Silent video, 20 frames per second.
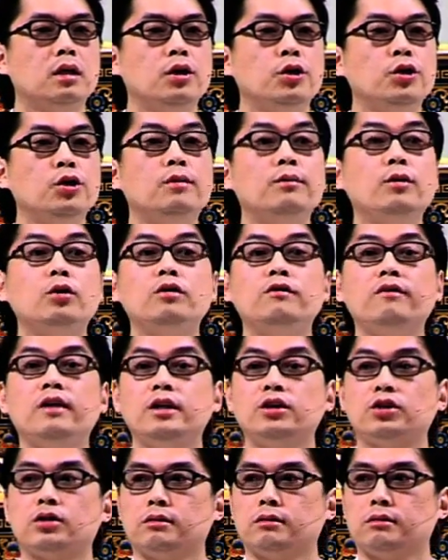Your
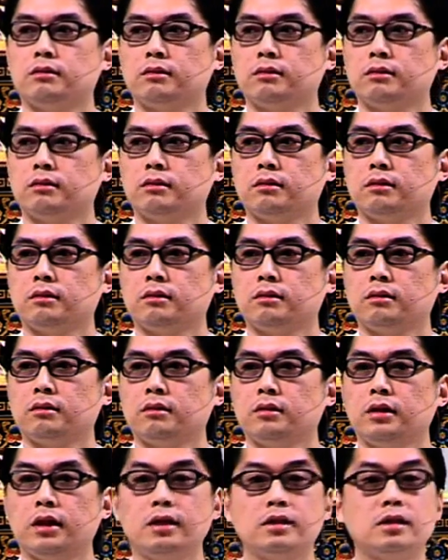motivation.
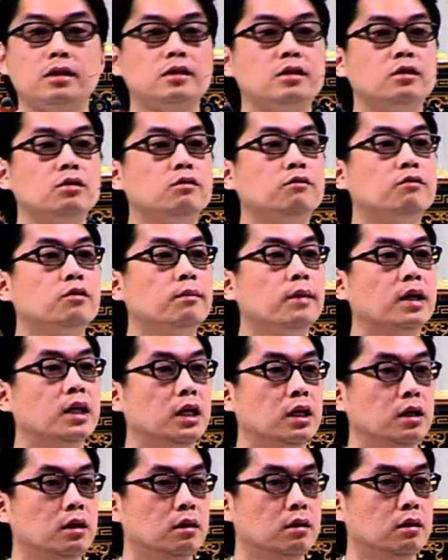Is it still for money?